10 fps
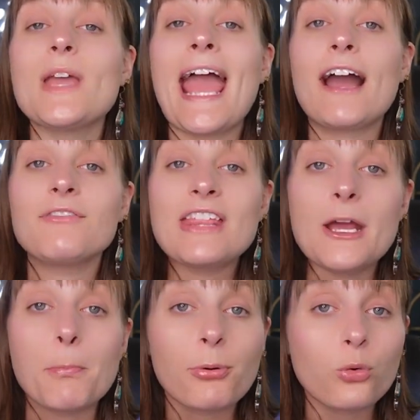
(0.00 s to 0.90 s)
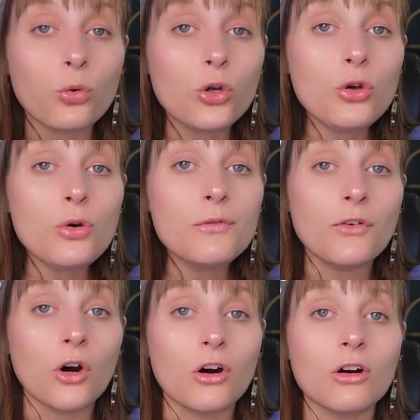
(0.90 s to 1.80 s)
we have the
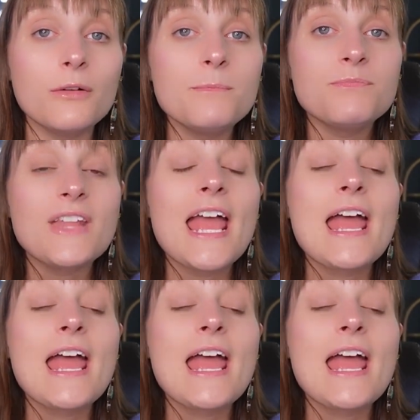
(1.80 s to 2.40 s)
approval,